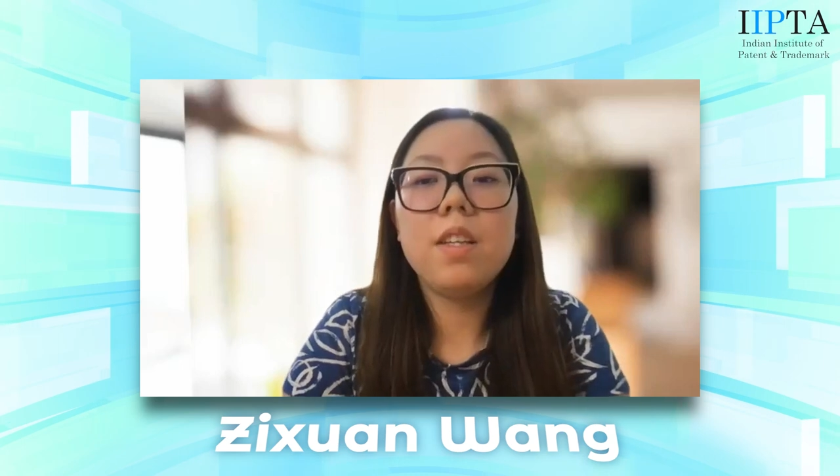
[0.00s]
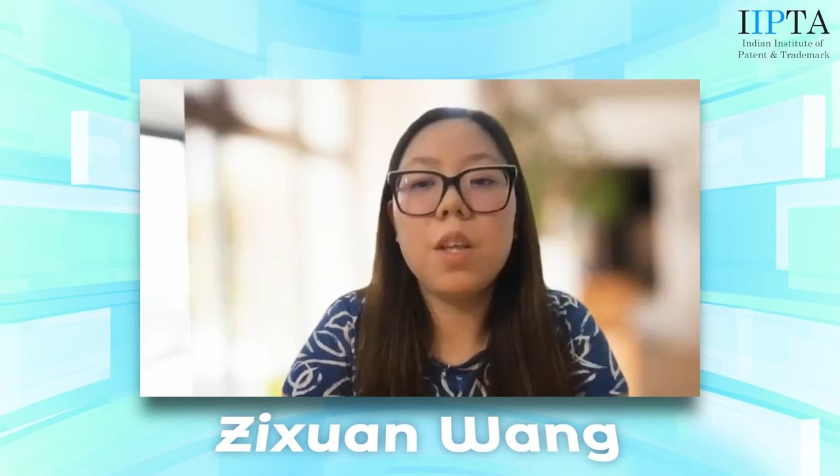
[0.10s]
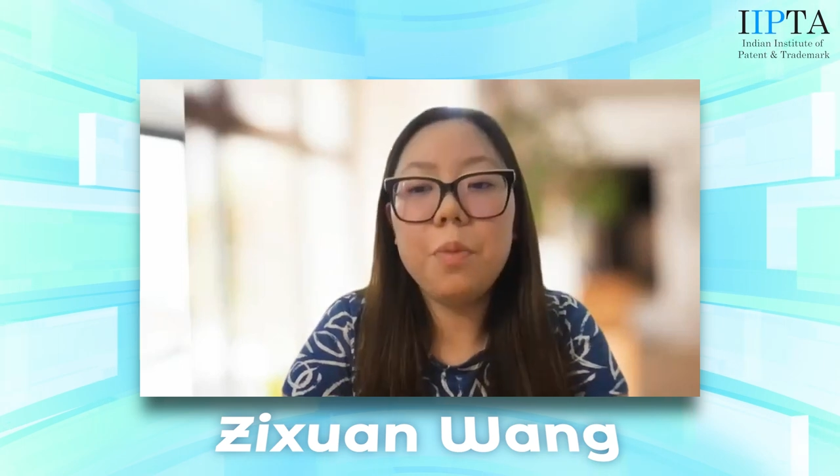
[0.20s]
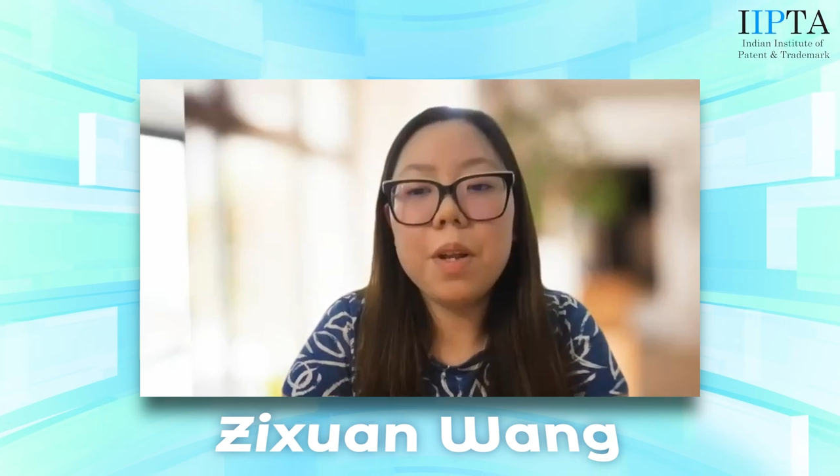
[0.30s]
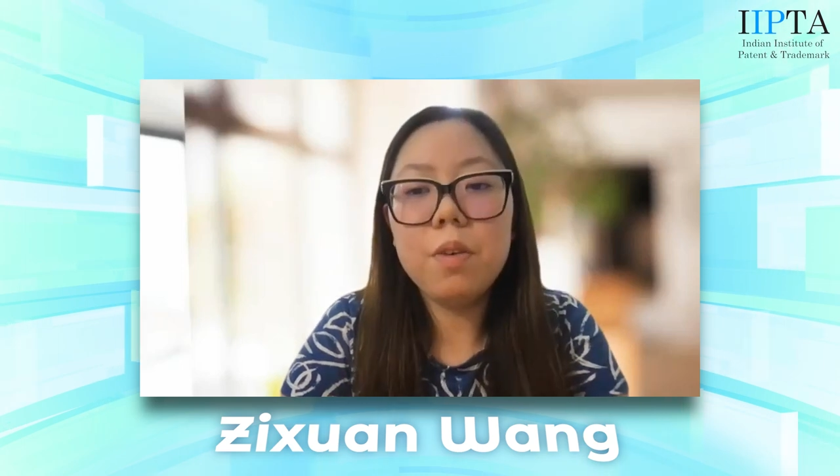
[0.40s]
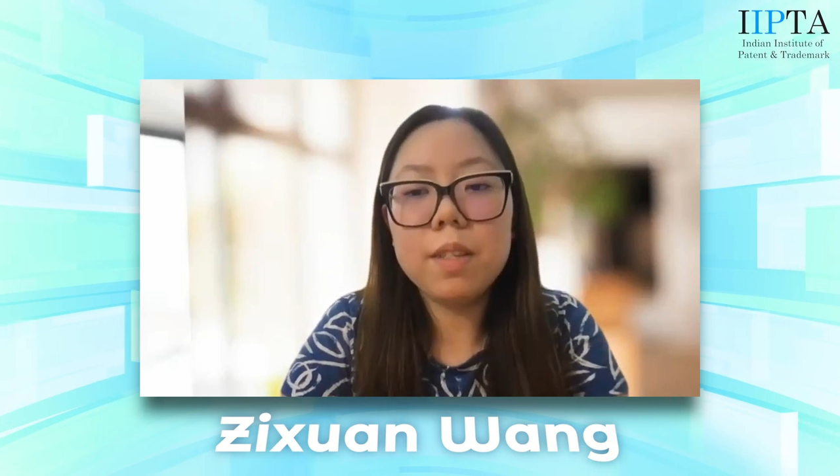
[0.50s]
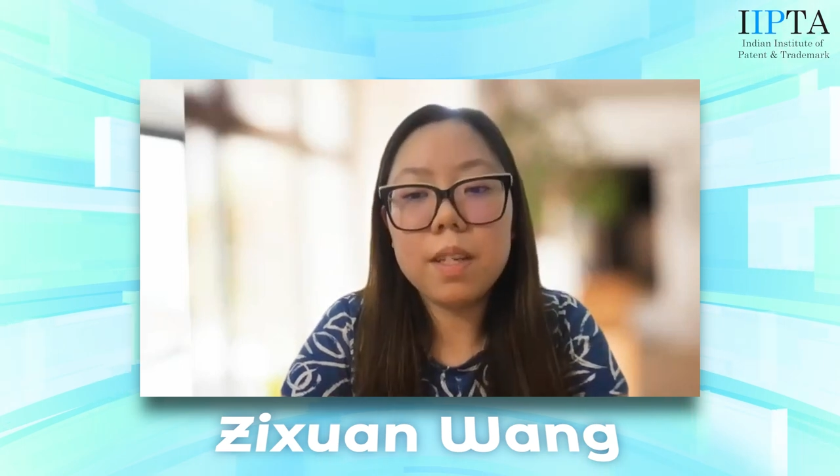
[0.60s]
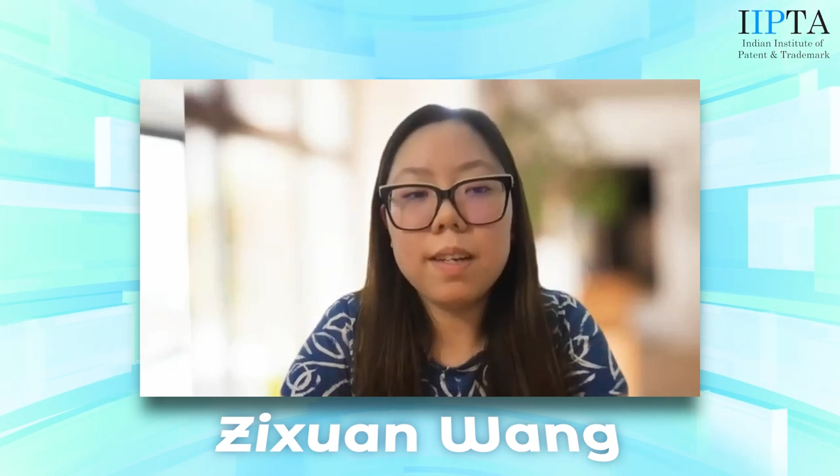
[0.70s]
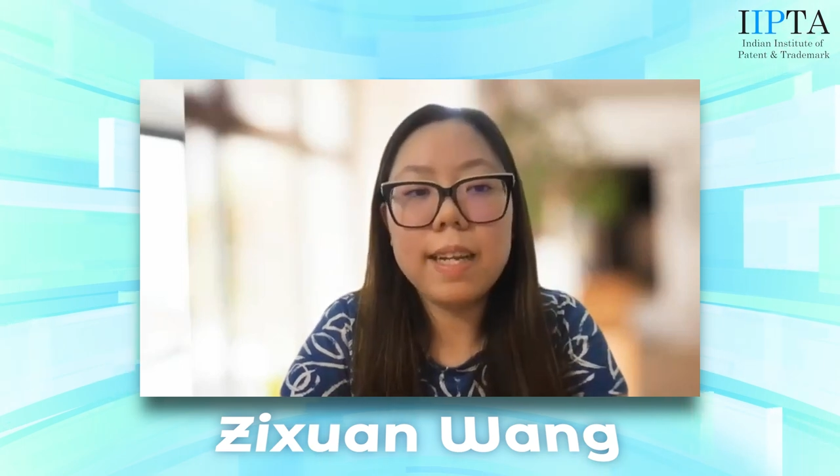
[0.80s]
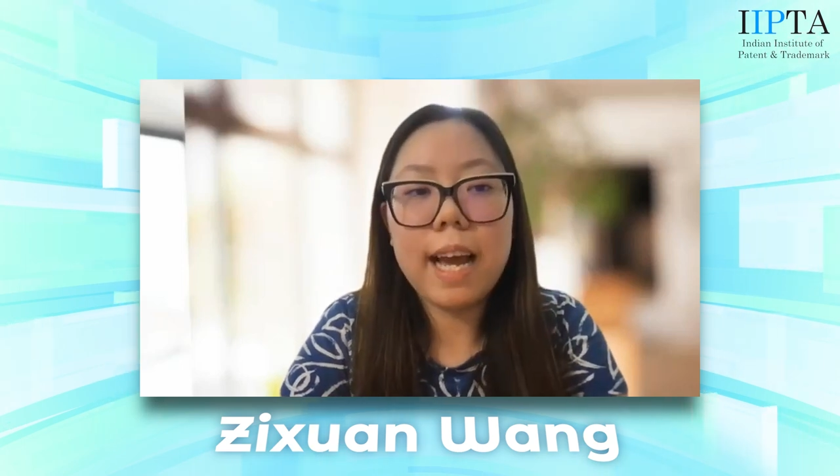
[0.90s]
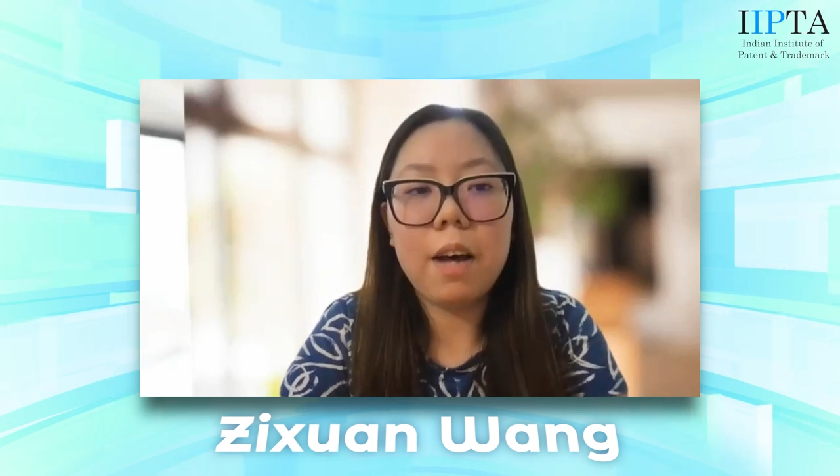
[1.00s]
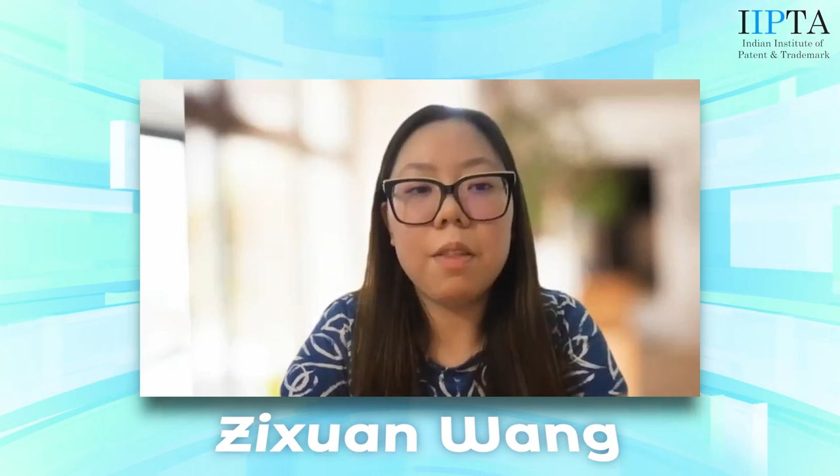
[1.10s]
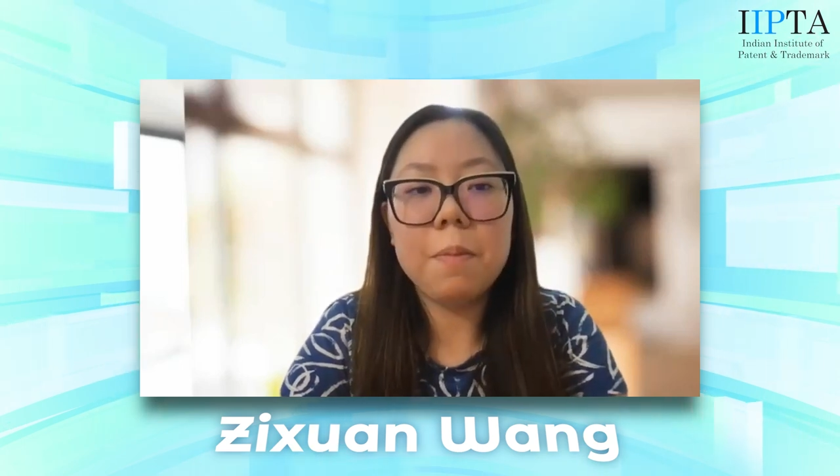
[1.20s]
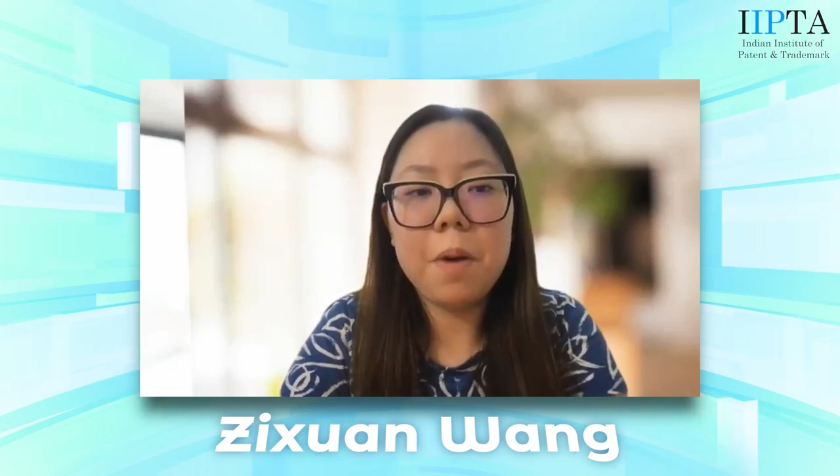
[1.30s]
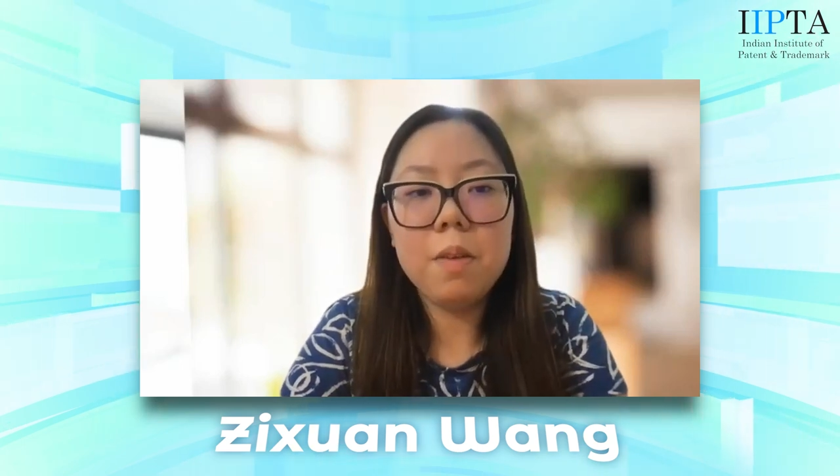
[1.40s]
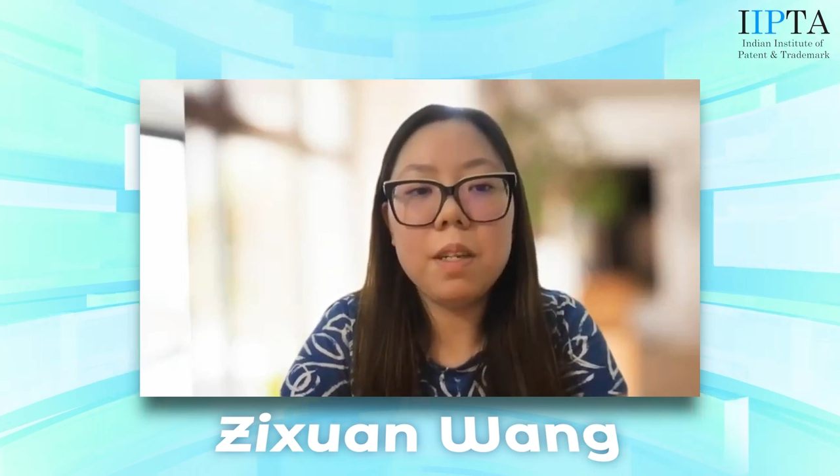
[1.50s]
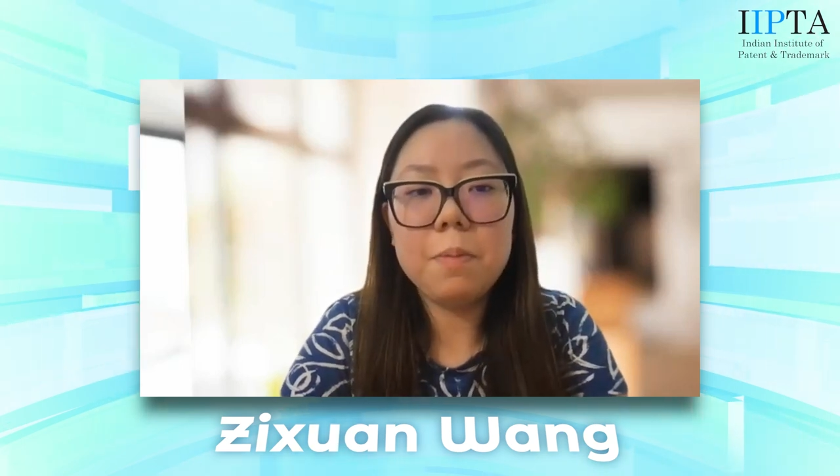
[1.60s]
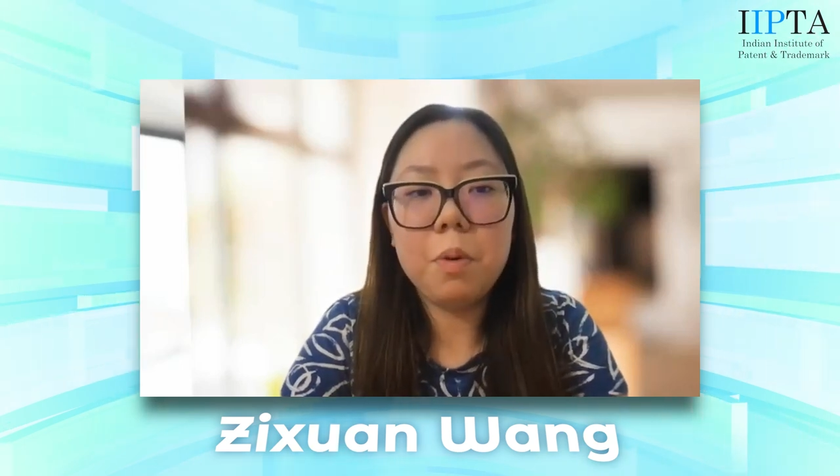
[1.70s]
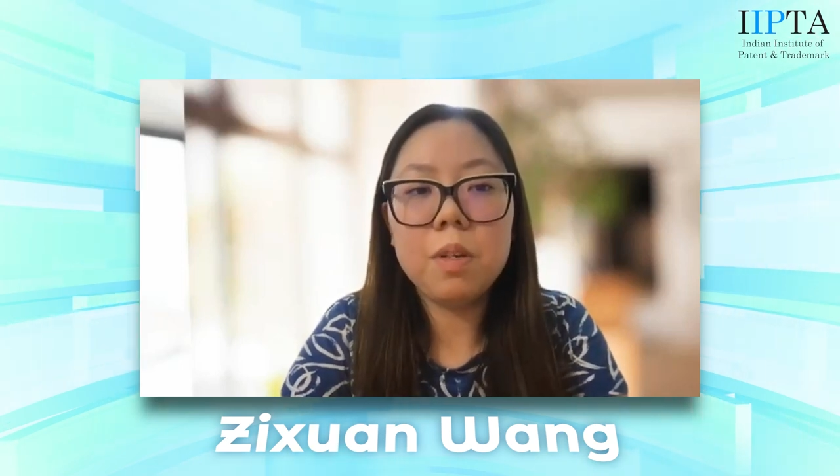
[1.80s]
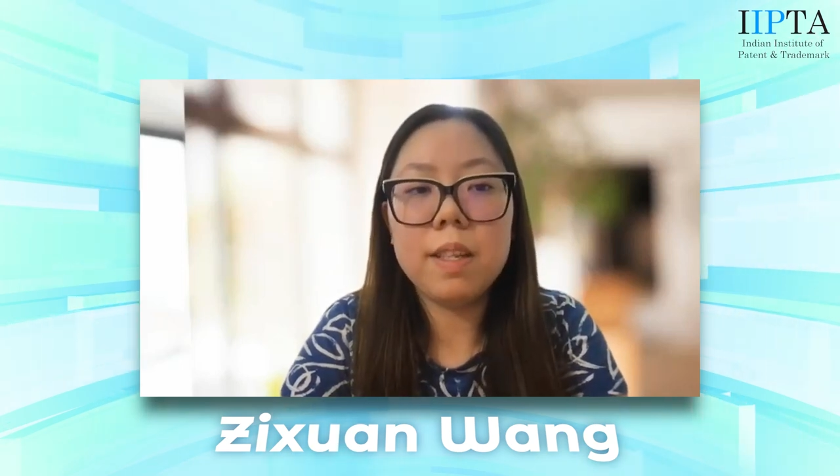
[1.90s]
So when you're starting out, the most
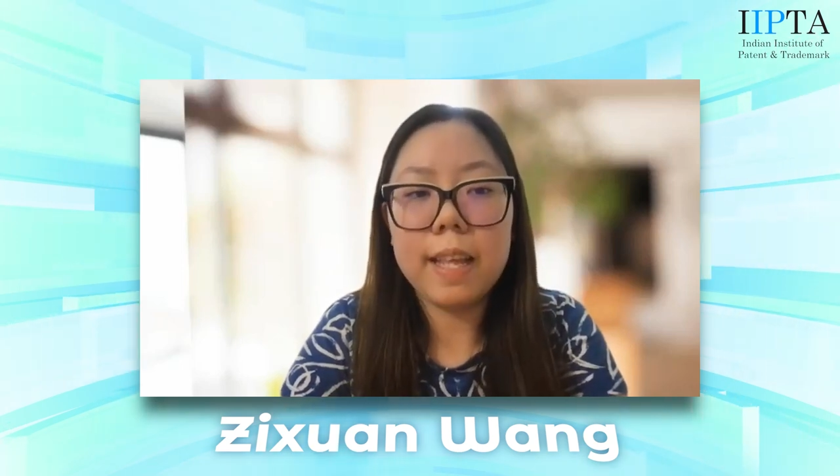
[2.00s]
important